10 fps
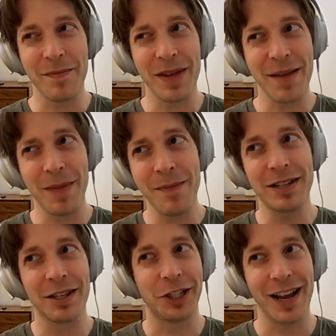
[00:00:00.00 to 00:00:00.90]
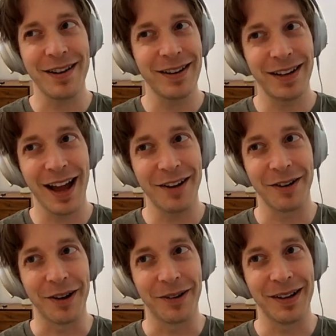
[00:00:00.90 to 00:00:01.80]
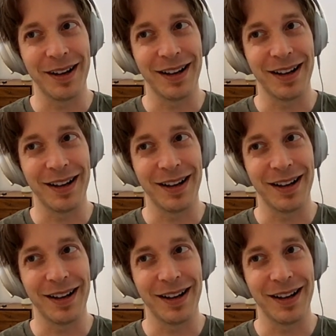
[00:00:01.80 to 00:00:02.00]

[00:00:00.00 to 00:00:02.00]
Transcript: Uh, maybe he's a Jenner. I don't know.